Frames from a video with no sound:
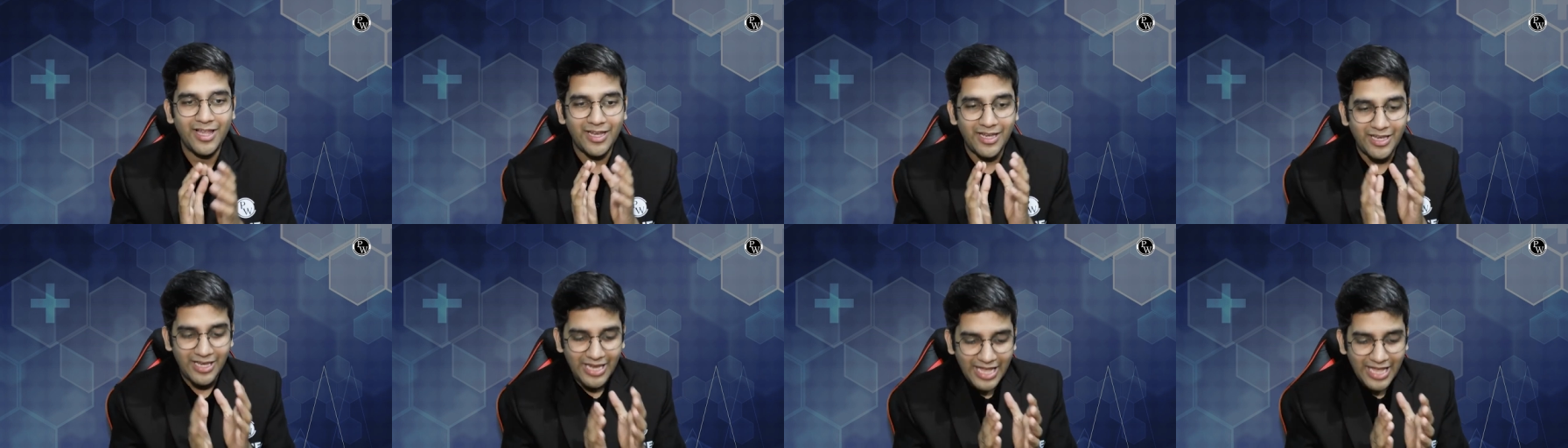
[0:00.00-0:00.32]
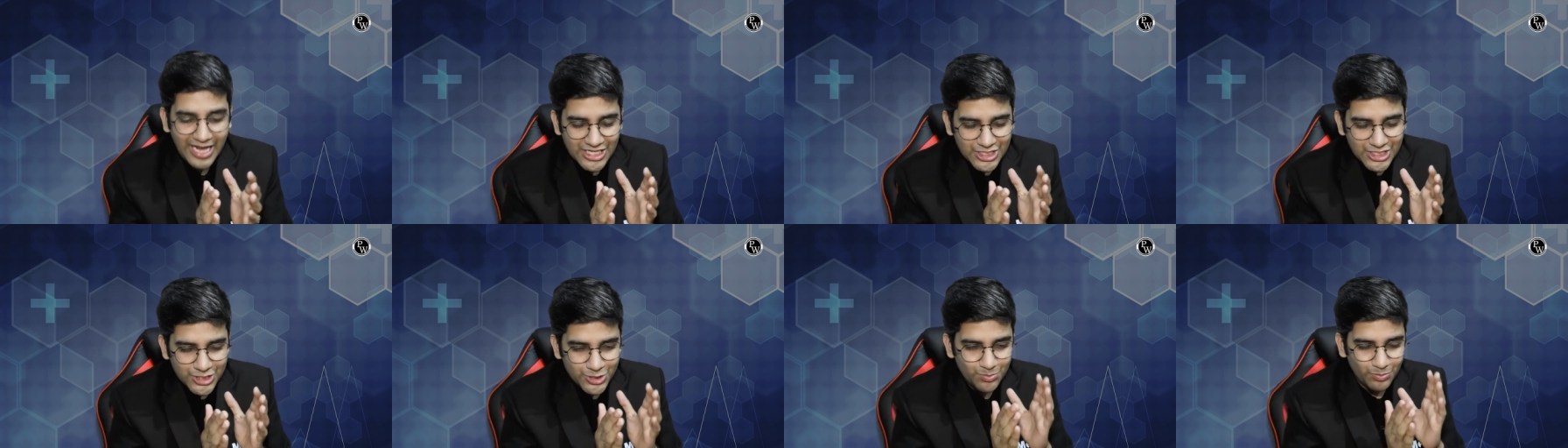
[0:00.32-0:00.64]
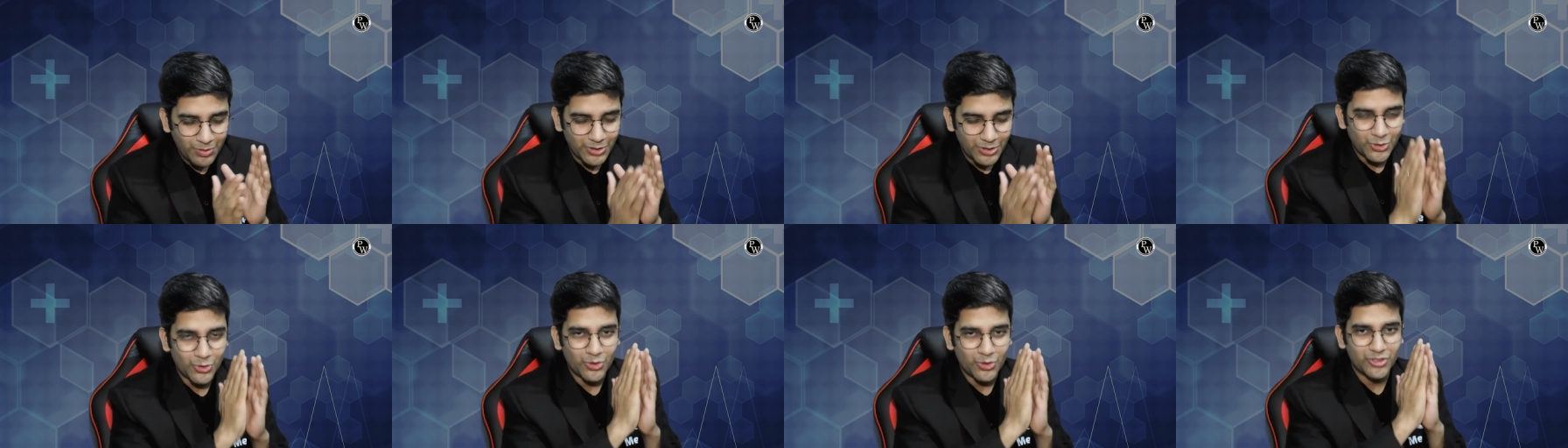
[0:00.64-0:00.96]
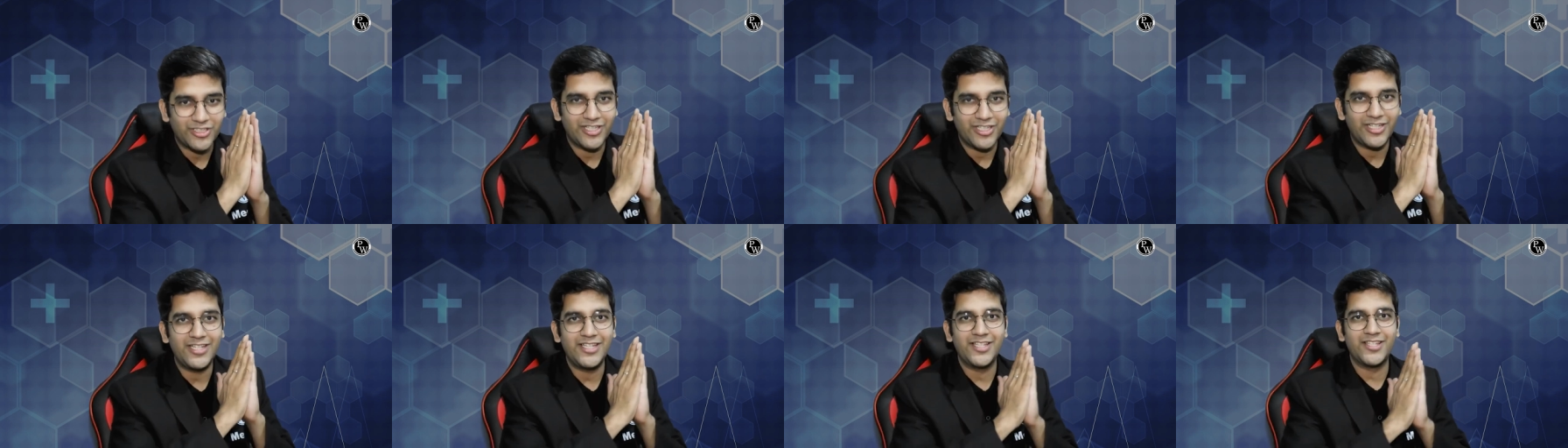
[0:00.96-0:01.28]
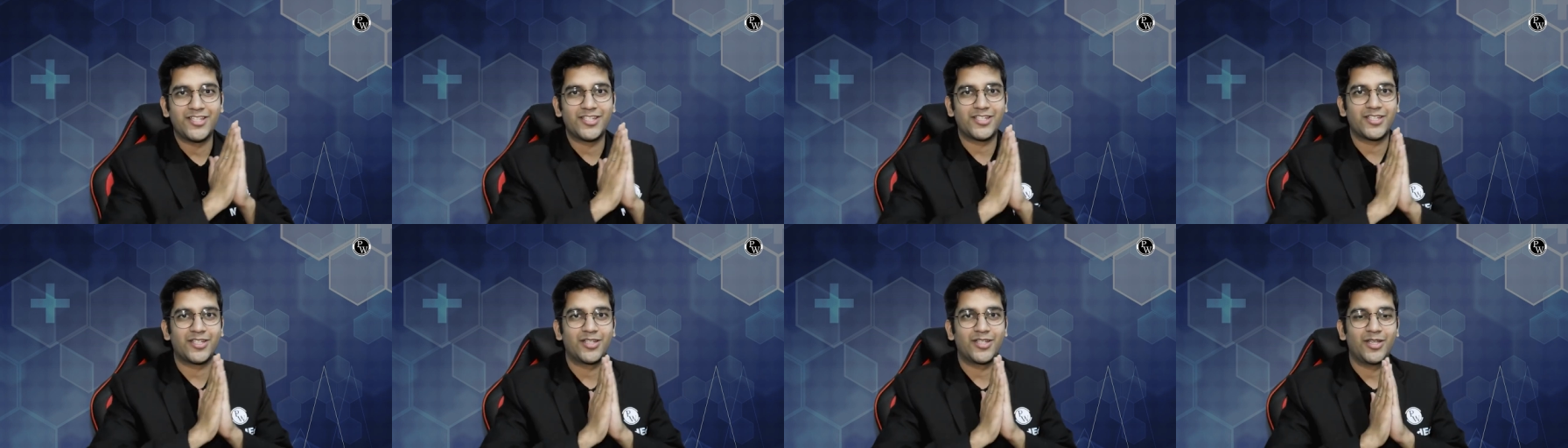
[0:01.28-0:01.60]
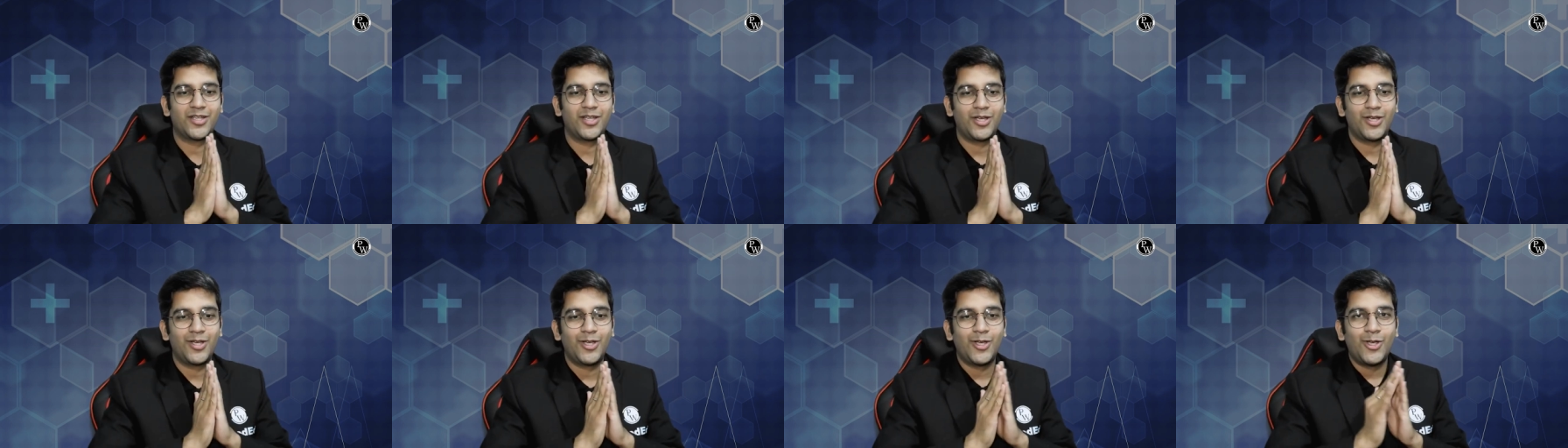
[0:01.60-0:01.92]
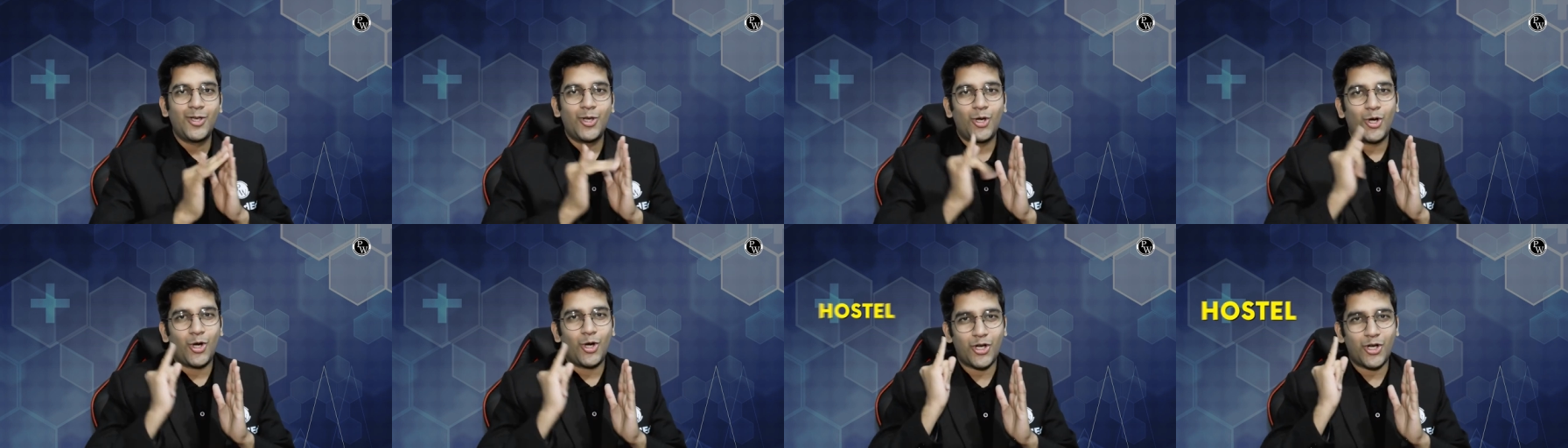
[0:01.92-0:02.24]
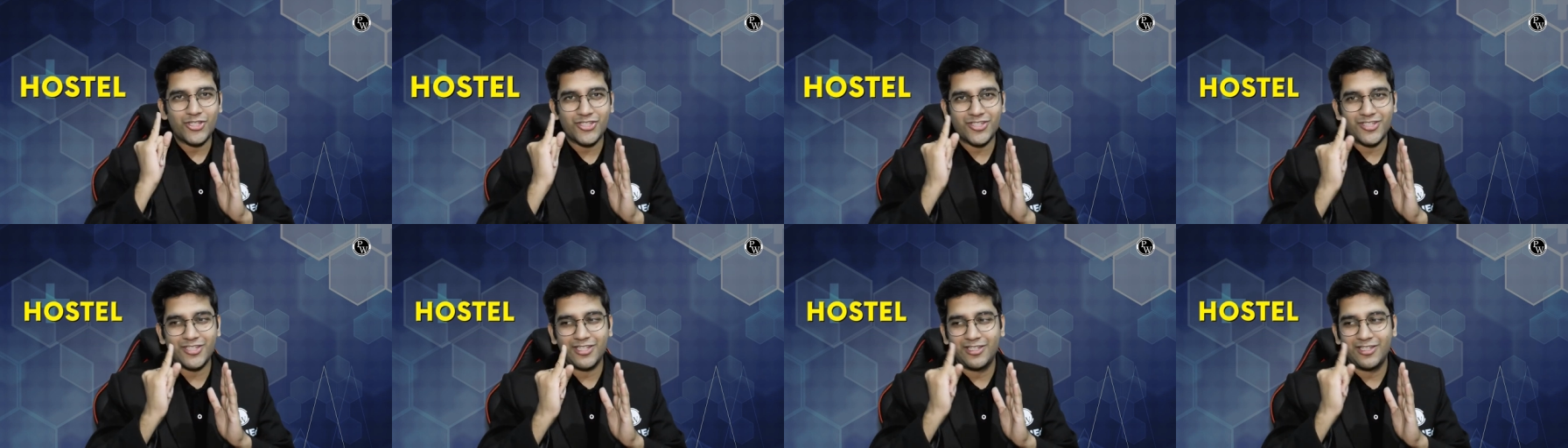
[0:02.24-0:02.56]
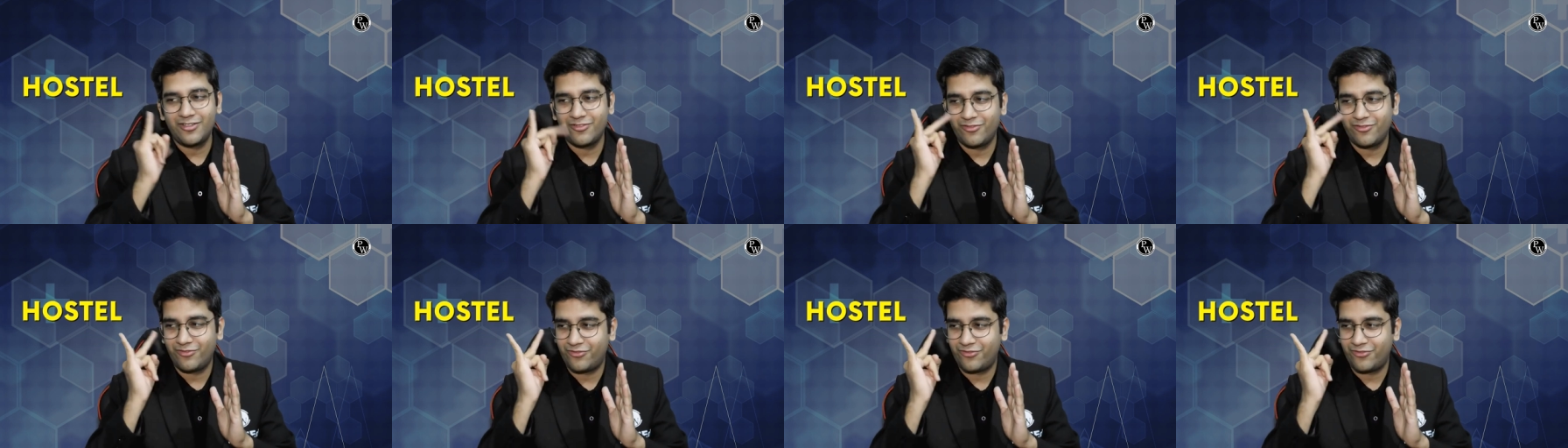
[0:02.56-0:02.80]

Last but not the least, hostel,